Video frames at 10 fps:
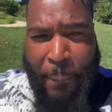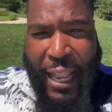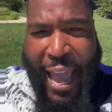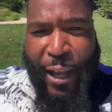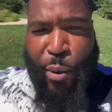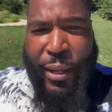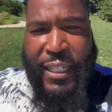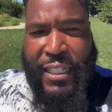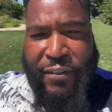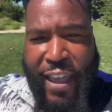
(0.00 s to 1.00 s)
Black
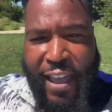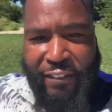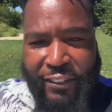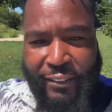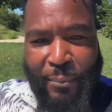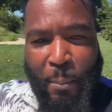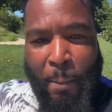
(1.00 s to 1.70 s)
queens forever,